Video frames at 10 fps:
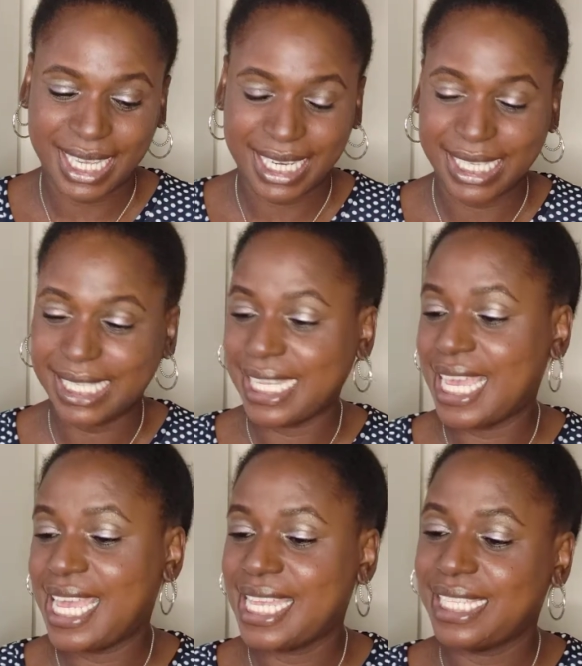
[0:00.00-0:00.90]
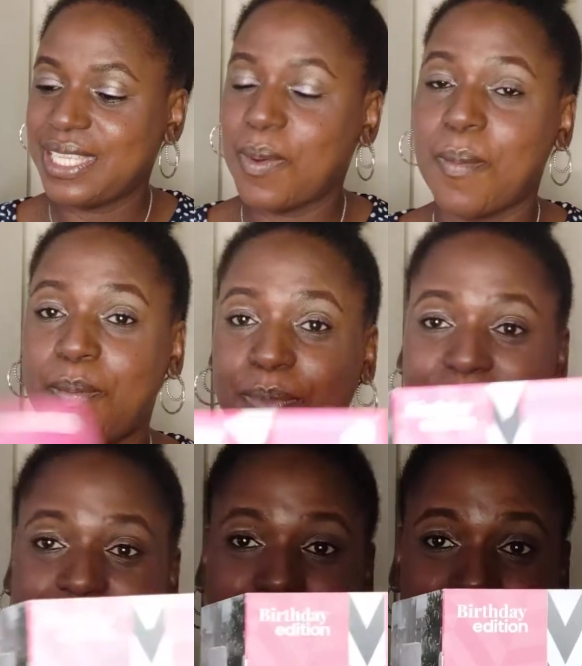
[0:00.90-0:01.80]
and it says
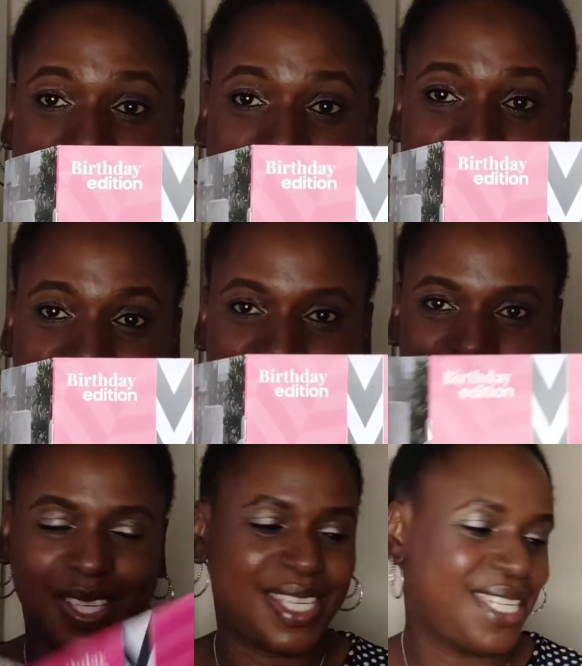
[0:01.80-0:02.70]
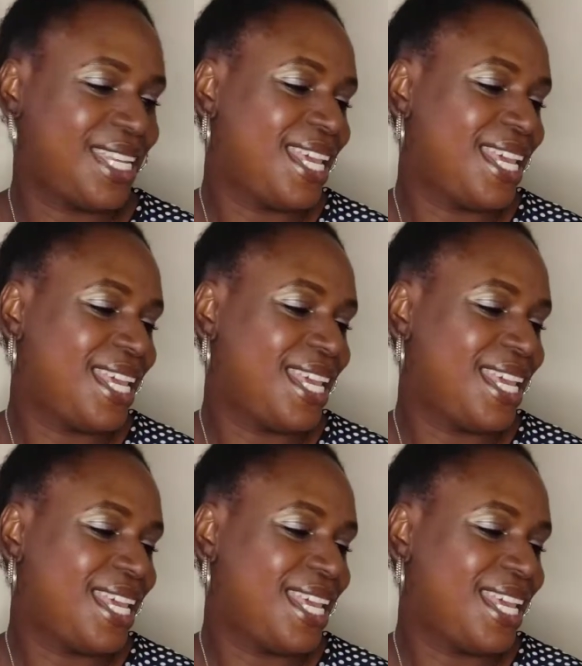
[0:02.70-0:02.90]
birthday edition.